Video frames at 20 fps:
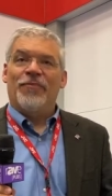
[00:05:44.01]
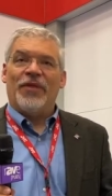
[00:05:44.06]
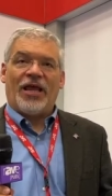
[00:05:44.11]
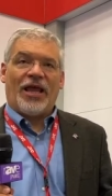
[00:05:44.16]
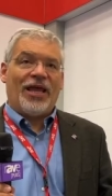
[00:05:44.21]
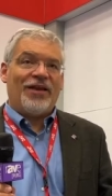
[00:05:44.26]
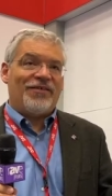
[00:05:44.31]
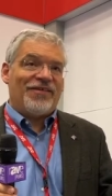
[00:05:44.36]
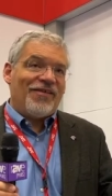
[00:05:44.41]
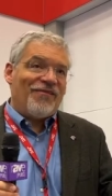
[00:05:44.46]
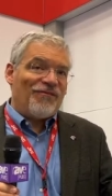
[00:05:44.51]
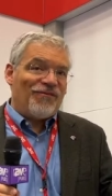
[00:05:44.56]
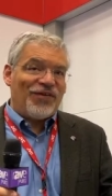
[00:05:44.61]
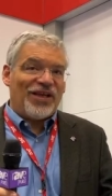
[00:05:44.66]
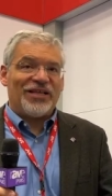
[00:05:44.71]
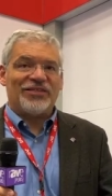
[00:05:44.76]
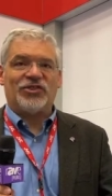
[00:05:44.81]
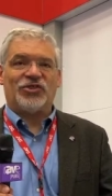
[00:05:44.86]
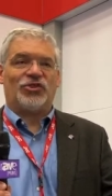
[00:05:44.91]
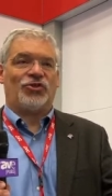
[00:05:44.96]
it
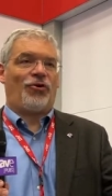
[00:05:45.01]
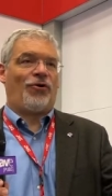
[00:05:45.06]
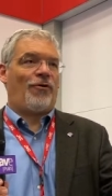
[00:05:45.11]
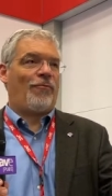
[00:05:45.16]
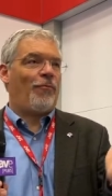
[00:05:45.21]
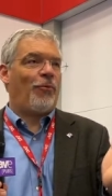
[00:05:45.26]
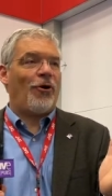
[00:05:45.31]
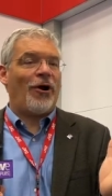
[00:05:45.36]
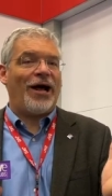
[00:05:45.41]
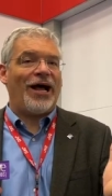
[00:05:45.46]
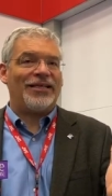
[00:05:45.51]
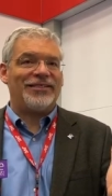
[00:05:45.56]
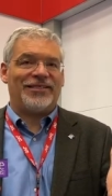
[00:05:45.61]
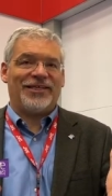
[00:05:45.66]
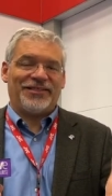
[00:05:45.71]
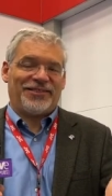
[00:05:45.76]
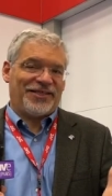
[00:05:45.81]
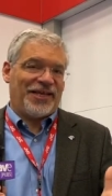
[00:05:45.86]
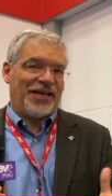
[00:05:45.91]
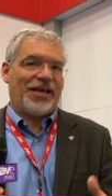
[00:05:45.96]
defeats certain
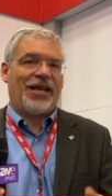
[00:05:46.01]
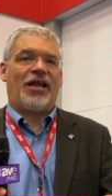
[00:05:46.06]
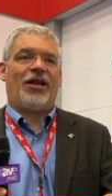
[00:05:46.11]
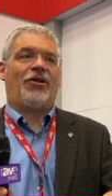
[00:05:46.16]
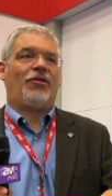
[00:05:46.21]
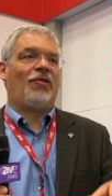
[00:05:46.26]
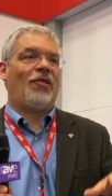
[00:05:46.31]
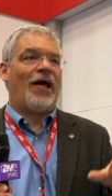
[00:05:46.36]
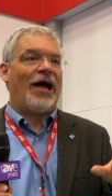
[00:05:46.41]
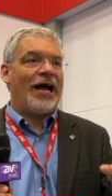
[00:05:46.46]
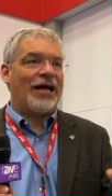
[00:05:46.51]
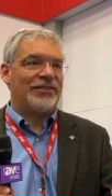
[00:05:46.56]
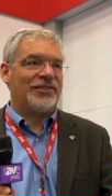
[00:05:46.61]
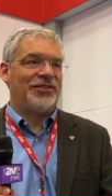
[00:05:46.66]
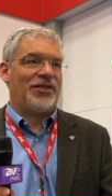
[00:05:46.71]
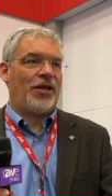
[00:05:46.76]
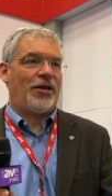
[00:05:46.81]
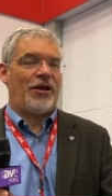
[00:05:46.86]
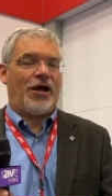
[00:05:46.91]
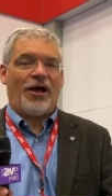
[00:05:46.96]
processing and it locks
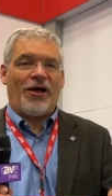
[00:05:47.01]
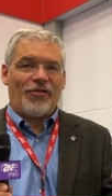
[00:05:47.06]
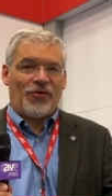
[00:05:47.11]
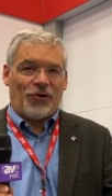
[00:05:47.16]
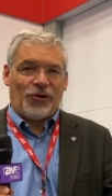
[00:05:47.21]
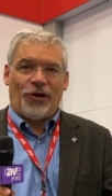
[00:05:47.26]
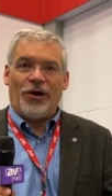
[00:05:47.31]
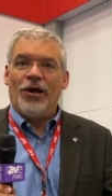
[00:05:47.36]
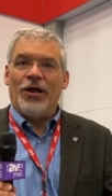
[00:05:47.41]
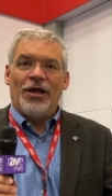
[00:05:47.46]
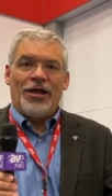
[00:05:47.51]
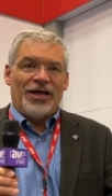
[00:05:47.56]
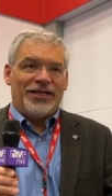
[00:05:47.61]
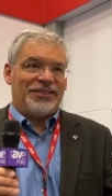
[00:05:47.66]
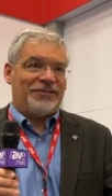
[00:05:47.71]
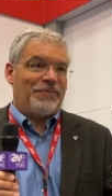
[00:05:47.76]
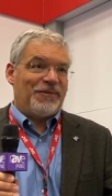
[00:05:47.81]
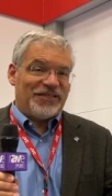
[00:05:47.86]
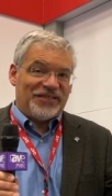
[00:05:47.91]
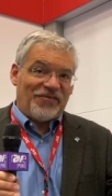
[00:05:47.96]
in other
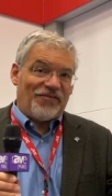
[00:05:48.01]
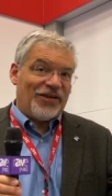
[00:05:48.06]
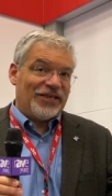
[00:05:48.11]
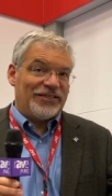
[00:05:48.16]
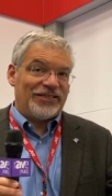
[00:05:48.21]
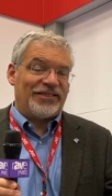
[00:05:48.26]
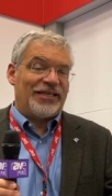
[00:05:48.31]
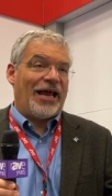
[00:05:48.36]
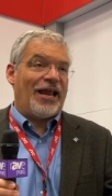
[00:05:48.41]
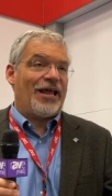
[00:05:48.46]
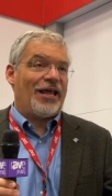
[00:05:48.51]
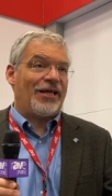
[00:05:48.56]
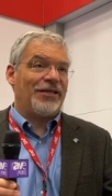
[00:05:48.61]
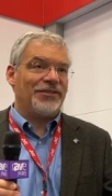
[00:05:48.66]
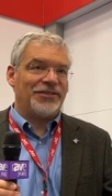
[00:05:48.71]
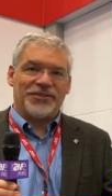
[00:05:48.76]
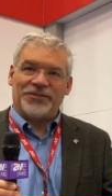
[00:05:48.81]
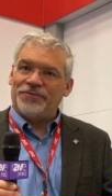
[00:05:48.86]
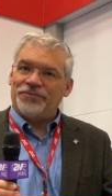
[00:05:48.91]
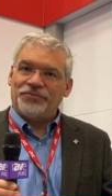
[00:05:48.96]
specific
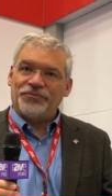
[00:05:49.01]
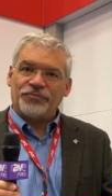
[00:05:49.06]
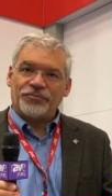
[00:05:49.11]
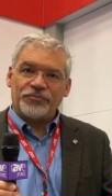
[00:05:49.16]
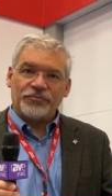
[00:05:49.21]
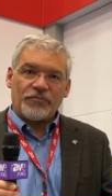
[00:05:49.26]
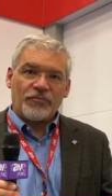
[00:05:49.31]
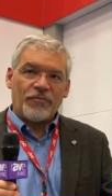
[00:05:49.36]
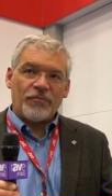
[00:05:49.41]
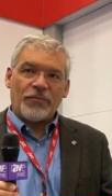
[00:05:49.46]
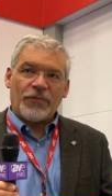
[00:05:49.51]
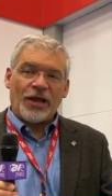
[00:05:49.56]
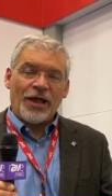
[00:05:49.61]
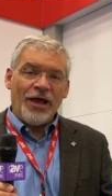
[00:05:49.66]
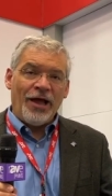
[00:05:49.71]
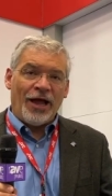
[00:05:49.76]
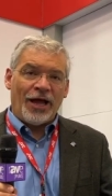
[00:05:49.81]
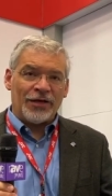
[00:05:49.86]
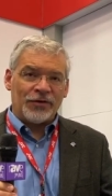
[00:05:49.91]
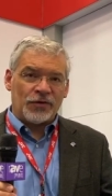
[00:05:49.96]
settings
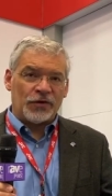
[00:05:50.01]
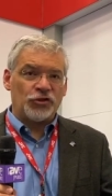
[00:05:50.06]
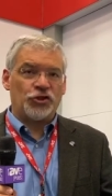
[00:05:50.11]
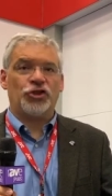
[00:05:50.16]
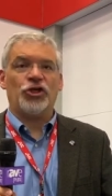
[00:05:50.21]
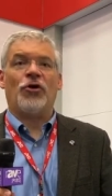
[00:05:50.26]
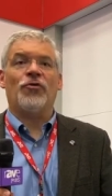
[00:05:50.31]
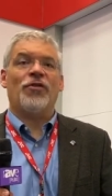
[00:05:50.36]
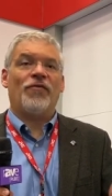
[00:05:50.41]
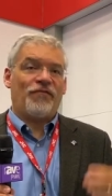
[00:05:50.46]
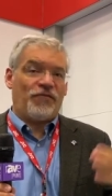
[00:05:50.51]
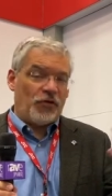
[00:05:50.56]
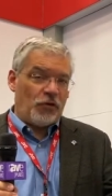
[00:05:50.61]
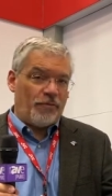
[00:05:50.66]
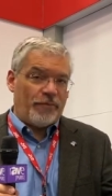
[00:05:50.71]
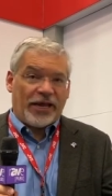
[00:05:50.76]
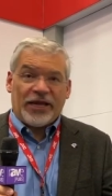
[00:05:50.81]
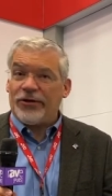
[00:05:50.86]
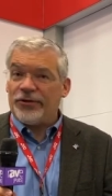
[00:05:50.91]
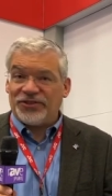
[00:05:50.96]
uh, to show the
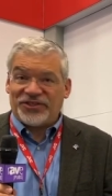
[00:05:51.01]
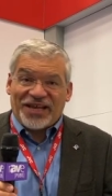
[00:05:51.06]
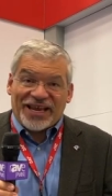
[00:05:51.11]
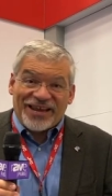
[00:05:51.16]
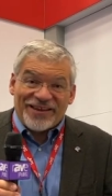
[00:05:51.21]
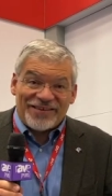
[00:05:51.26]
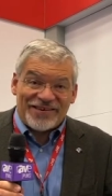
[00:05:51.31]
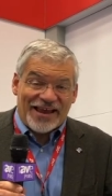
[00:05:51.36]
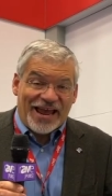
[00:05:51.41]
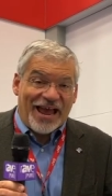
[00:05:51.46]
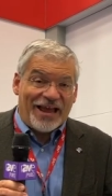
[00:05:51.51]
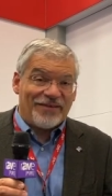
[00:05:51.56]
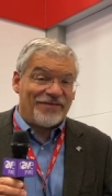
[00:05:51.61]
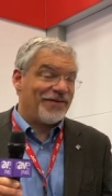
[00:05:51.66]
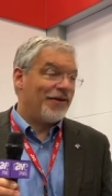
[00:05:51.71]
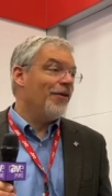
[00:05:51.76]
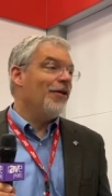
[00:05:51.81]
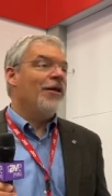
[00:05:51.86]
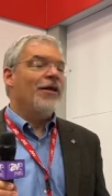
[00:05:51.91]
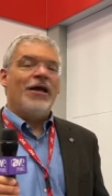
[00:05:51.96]
filmmaker's intent.
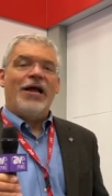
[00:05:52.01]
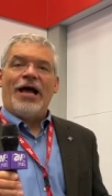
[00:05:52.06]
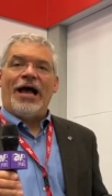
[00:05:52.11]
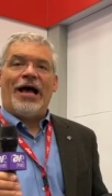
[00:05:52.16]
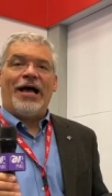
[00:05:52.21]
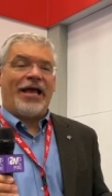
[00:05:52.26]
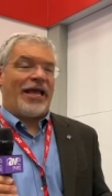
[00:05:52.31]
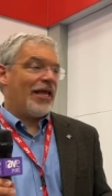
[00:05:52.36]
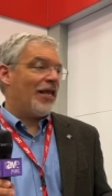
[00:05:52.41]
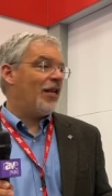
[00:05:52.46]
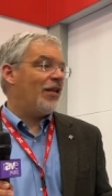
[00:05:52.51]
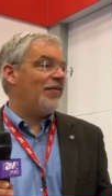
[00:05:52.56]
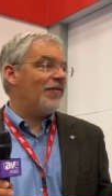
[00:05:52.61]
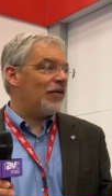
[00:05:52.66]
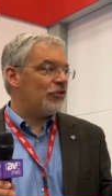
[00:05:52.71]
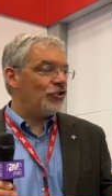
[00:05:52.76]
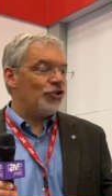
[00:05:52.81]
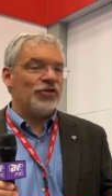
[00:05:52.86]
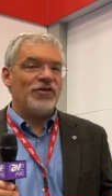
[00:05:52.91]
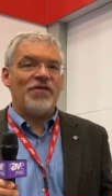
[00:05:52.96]
Uh, in
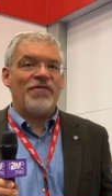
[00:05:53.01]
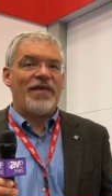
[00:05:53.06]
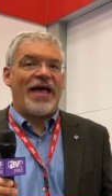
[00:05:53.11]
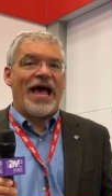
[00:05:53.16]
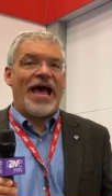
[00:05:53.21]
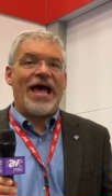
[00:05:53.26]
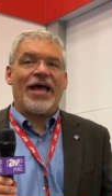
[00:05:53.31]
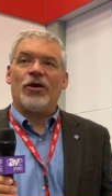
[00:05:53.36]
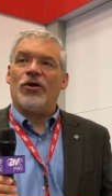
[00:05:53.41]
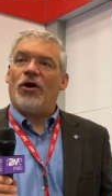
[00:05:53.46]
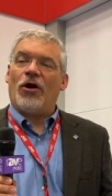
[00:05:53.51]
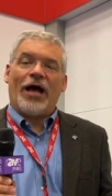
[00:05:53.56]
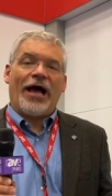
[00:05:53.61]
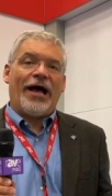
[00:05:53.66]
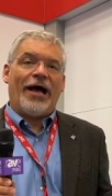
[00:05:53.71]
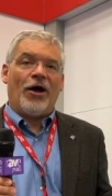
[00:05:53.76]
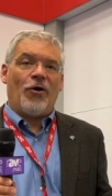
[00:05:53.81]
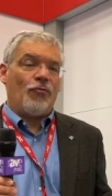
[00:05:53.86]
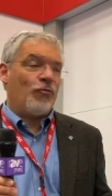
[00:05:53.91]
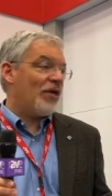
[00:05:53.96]
addition to that,
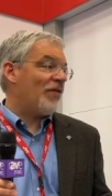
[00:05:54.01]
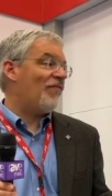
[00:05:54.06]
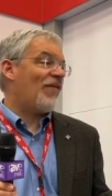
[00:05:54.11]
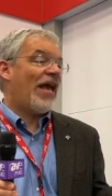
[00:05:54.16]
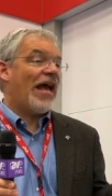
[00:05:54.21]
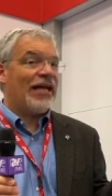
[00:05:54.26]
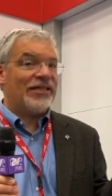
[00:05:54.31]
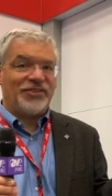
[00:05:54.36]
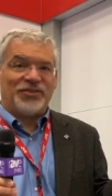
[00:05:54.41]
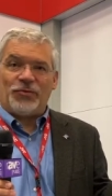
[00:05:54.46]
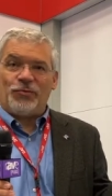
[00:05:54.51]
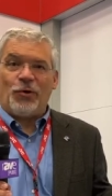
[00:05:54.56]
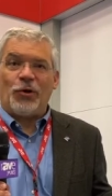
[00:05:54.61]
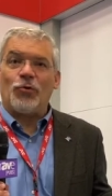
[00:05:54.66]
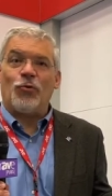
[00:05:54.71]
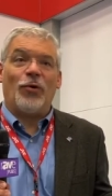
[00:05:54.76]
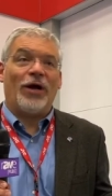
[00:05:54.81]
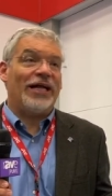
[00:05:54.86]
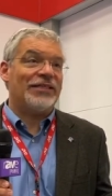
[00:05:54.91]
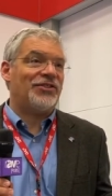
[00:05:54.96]
uh, we've had some
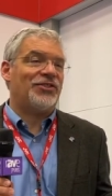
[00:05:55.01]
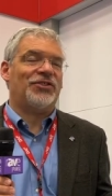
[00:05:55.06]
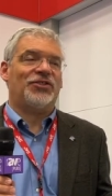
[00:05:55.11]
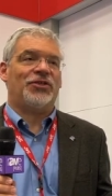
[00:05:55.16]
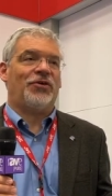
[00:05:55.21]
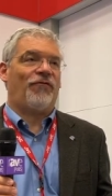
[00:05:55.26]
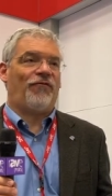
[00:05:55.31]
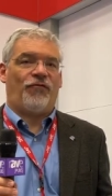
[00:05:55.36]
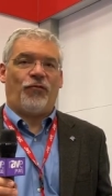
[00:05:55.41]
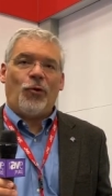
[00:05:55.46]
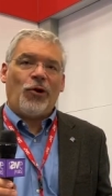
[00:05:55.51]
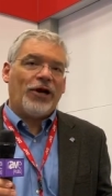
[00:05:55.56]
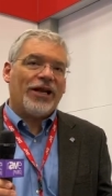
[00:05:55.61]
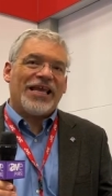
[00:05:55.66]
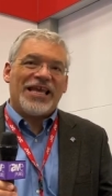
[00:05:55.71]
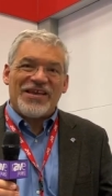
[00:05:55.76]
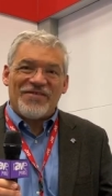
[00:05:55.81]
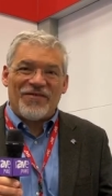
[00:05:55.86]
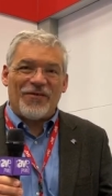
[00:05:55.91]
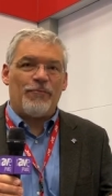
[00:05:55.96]
requests for
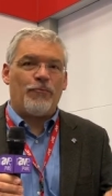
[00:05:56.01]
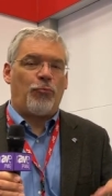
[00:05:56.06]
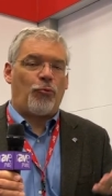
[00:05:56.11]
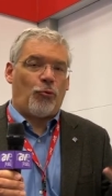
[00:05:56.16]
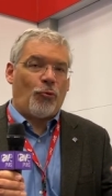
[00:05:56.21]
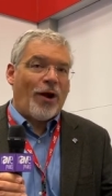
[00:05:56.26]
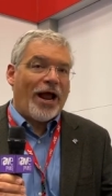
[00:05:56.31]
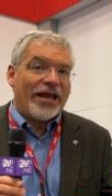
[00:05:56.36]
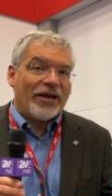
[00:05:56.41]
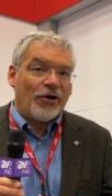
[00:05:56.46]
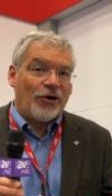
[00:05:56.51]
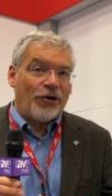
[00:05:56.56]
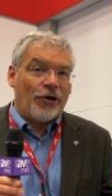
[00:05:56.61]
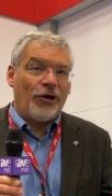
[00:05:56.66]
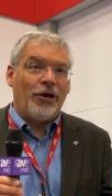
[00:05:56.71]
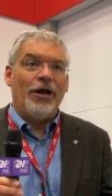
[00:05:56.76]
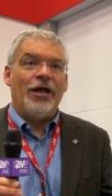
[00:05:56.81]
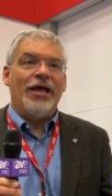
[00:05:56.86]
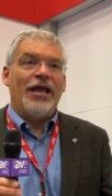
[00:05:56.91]
even brighter